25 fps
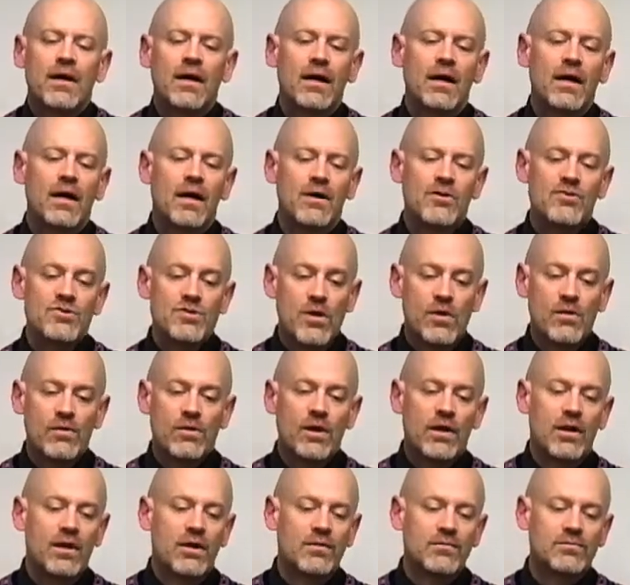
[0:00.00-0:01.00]
uh,
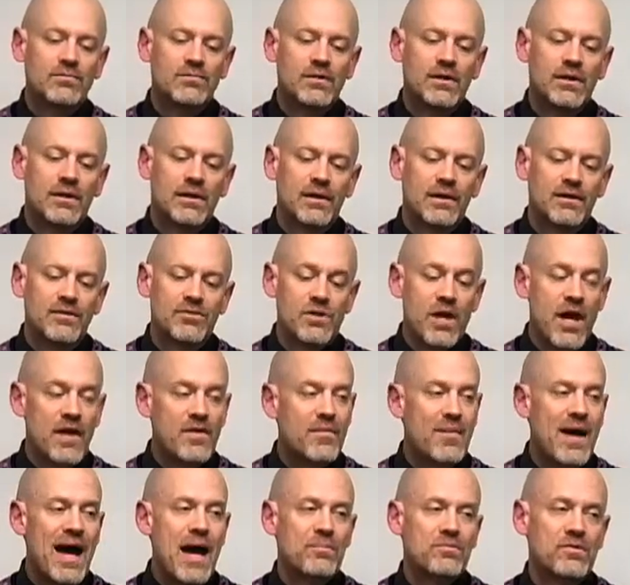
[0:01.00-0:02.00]
uh, uh,
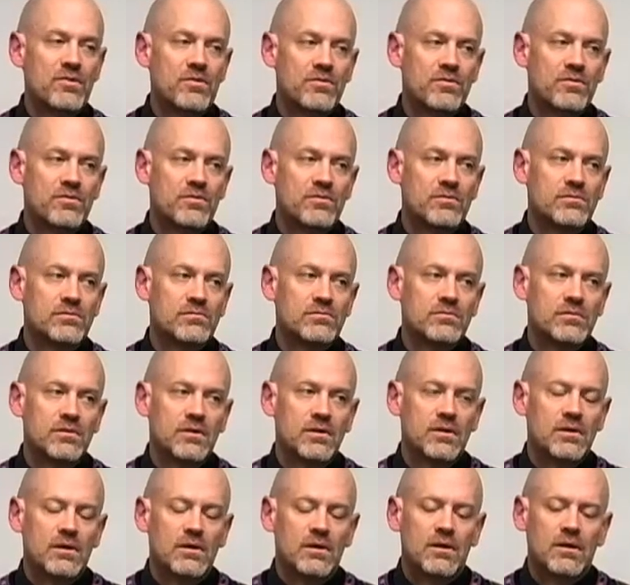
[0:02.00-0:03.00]
John the Baptist
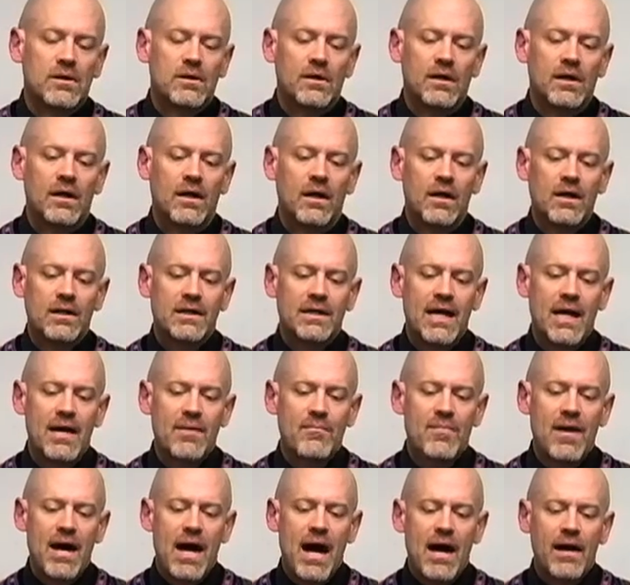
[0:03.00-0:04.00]
uh,
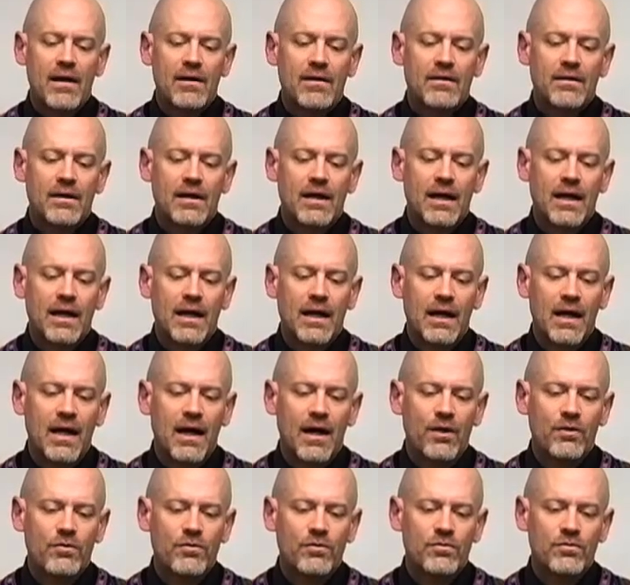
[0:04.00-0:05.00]
came back
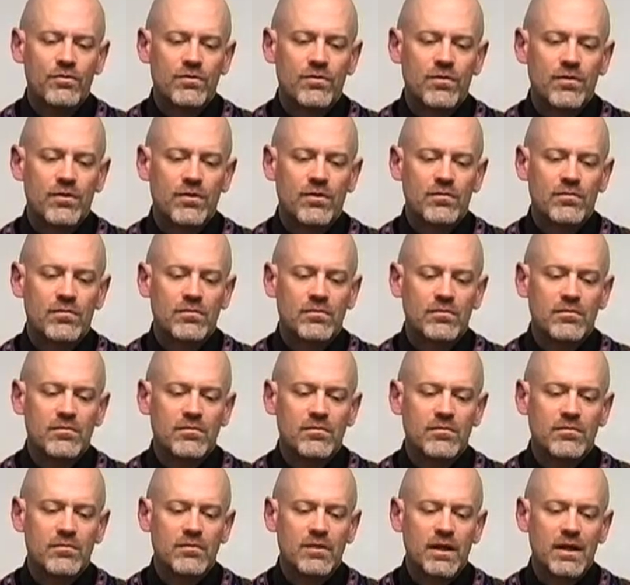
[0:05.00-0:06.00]
and
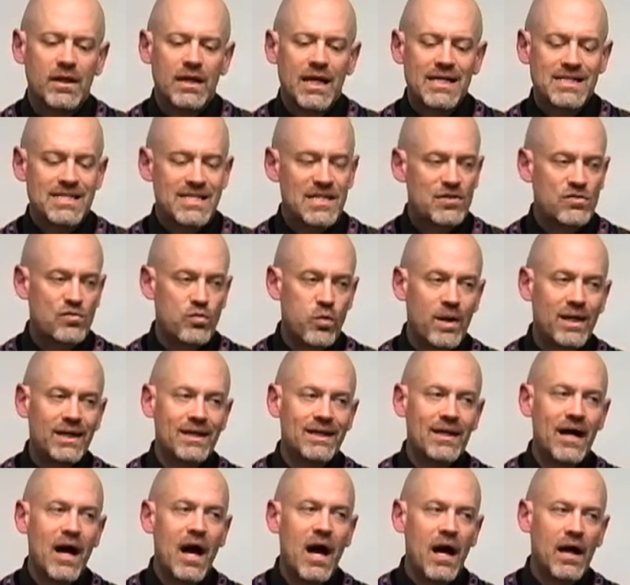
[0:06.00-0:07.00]
in
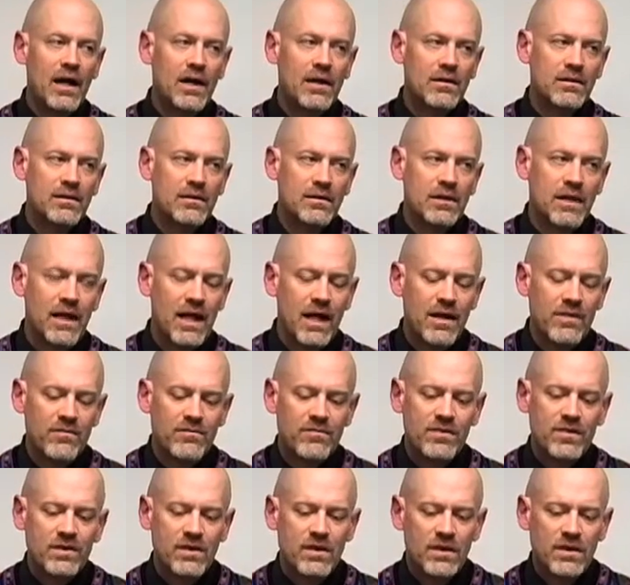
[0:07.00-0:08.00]
1829
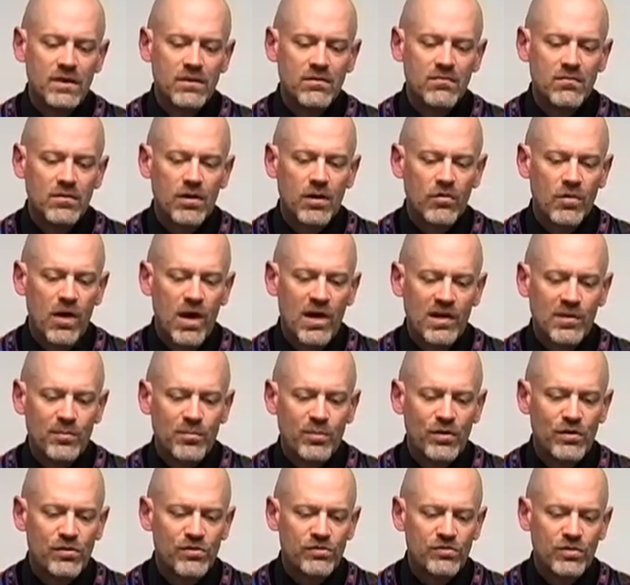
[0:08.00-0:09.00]
gave the Aaronic
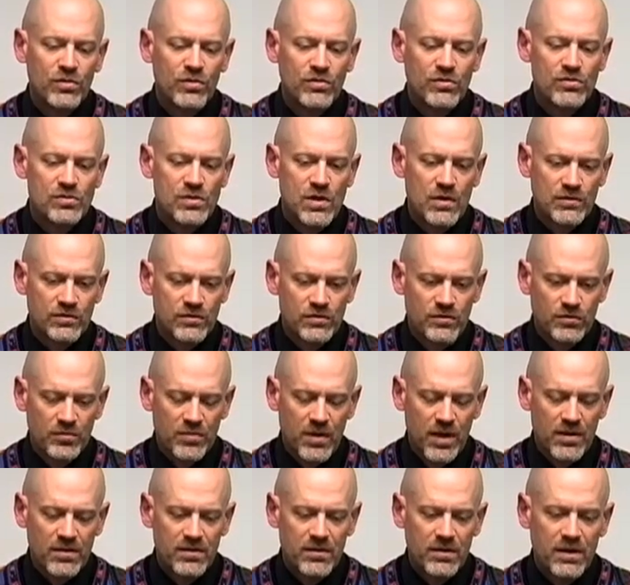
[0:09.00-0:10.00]
priesthood to Joseph
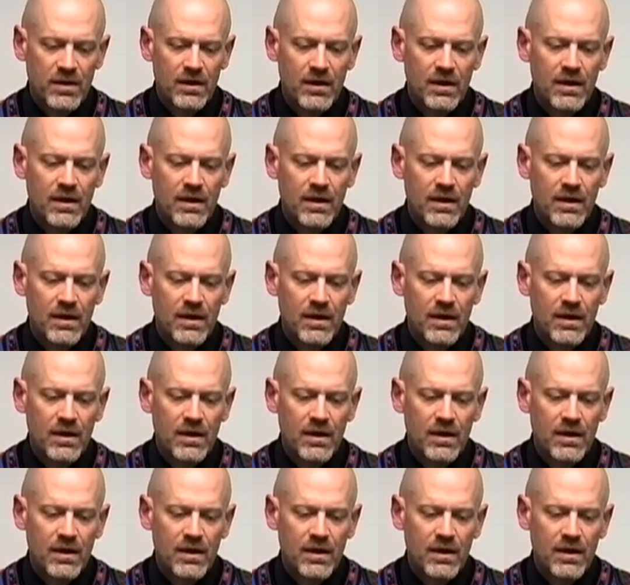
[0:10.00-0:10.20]
Smith.